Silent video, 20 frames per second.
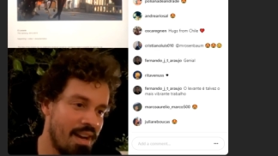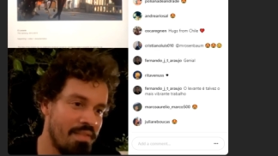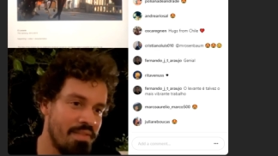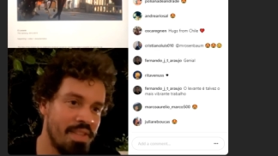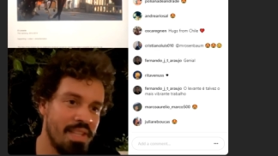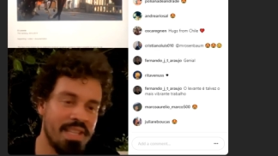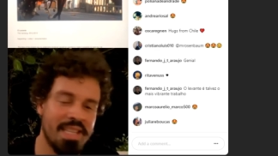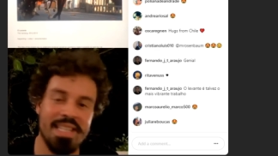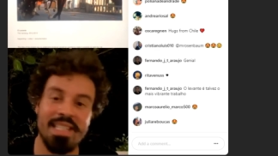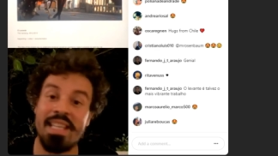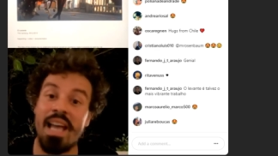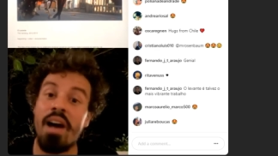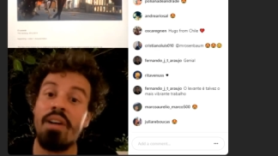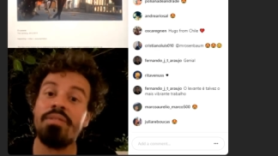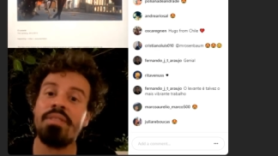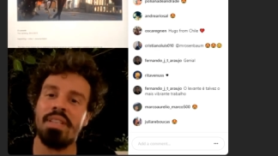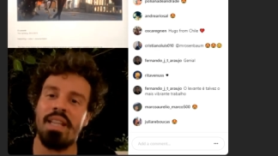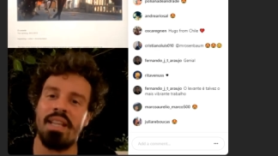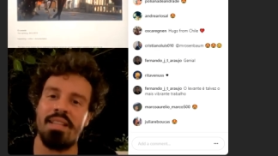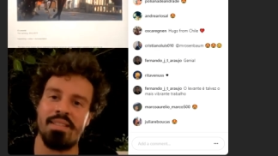the
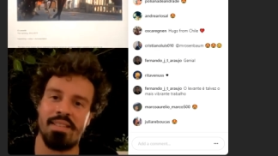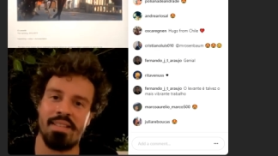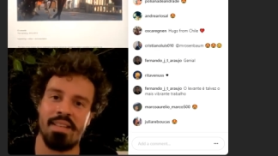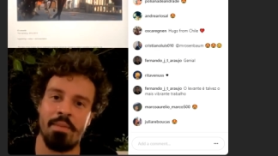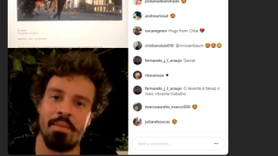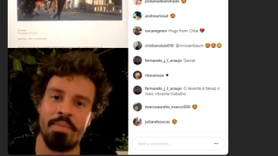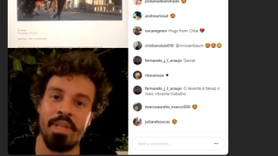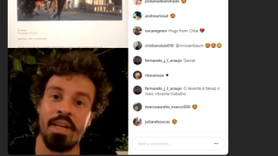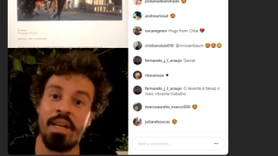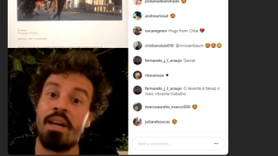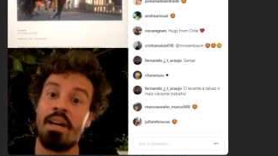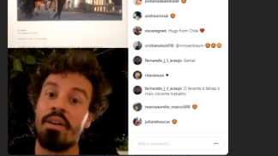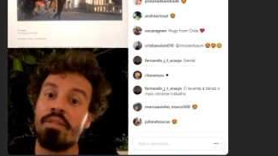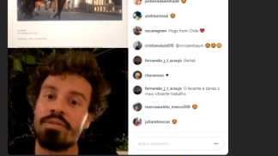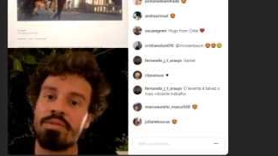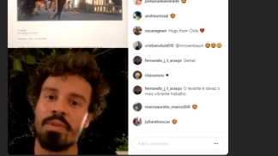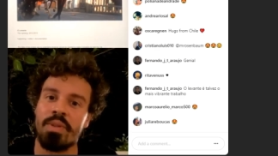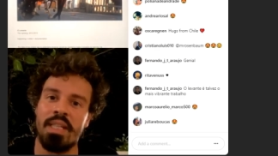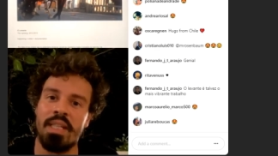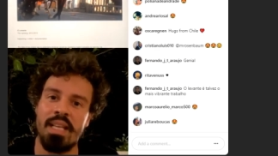sound landscape, the
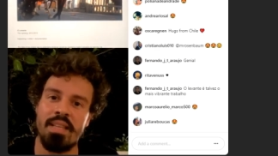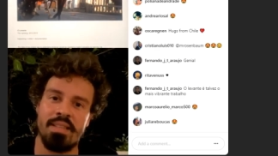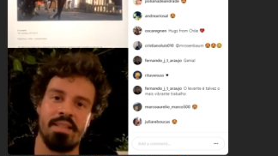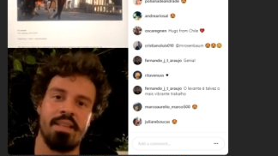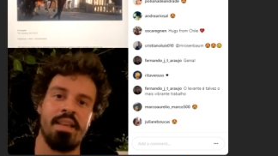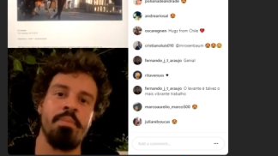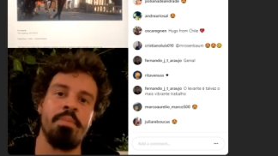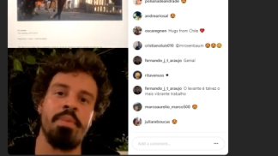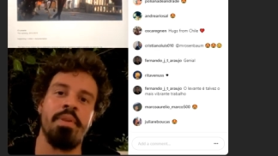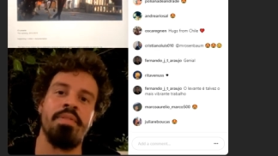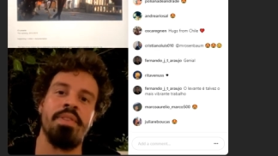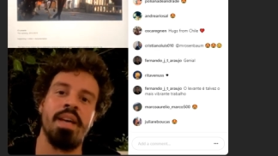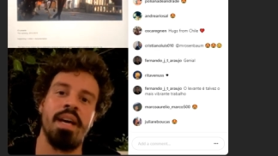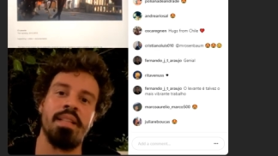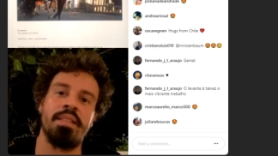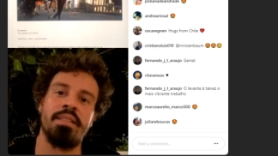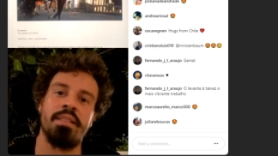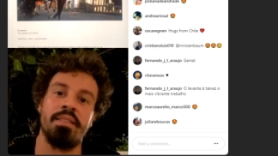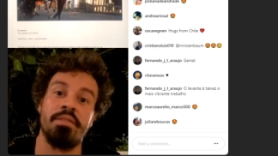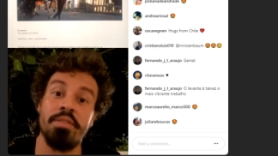cultural landscape of
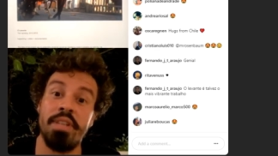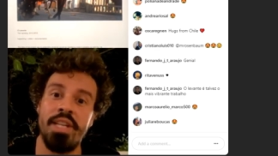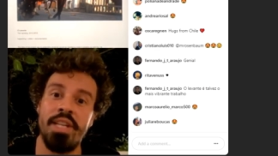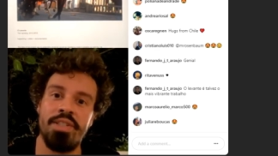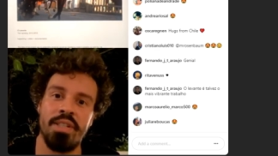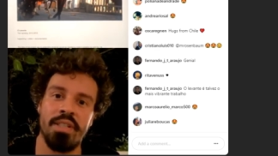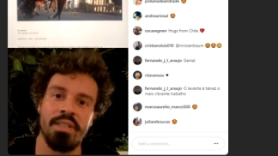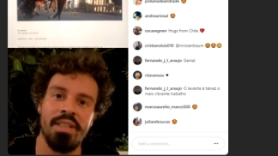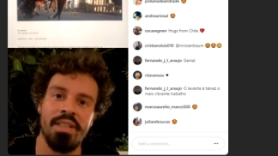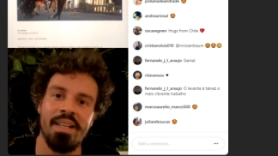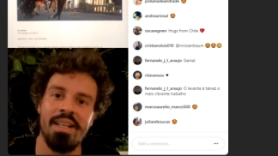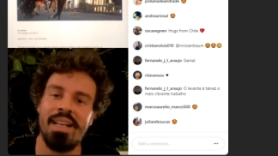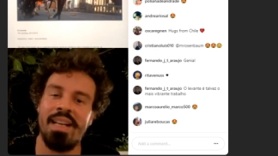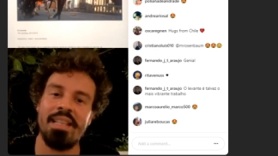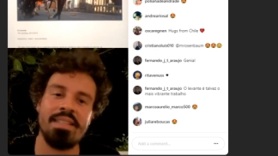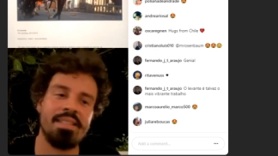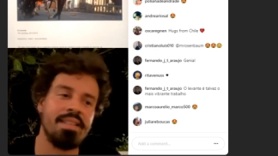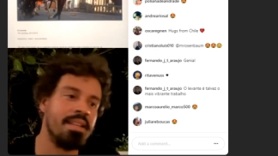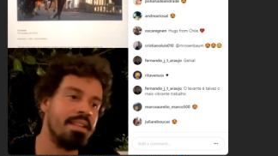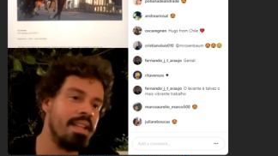that region.
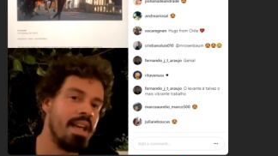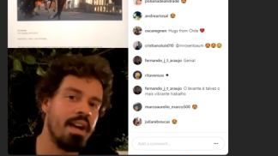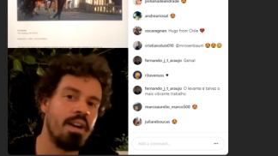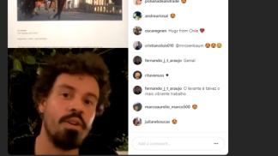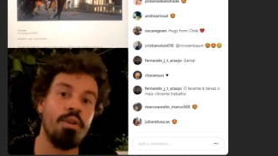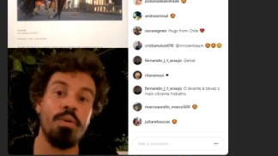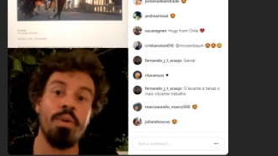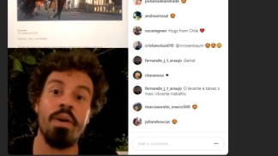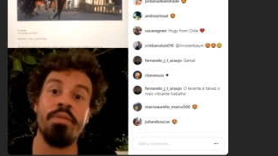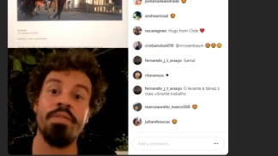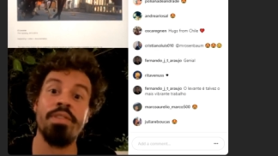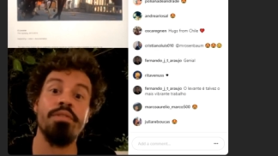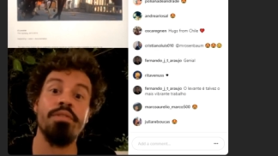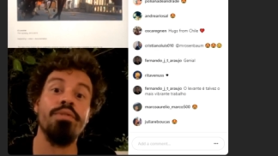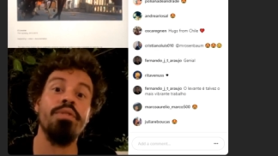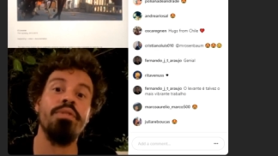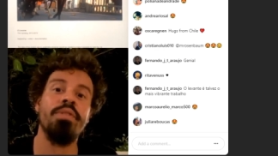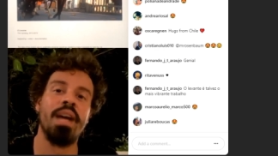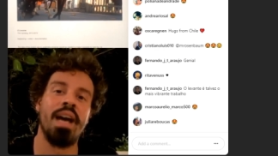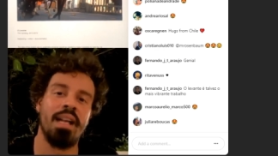It's an echo of the
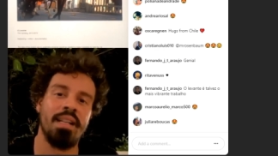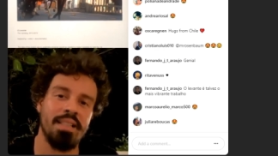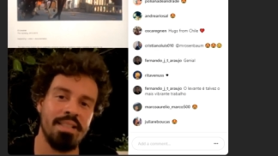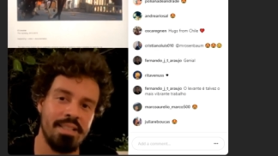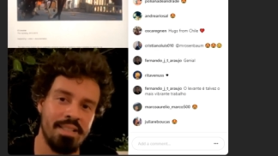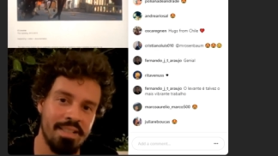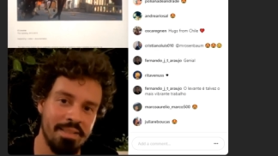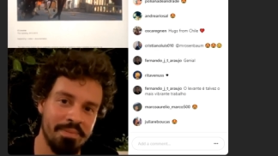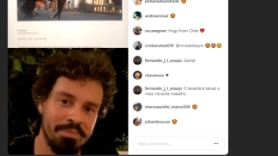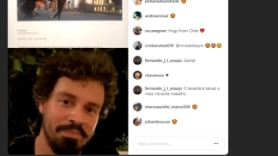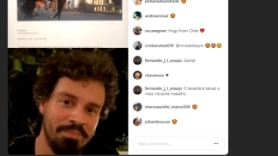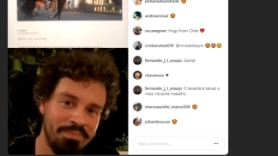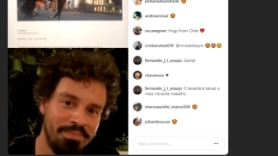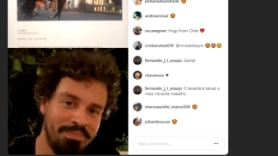rurality.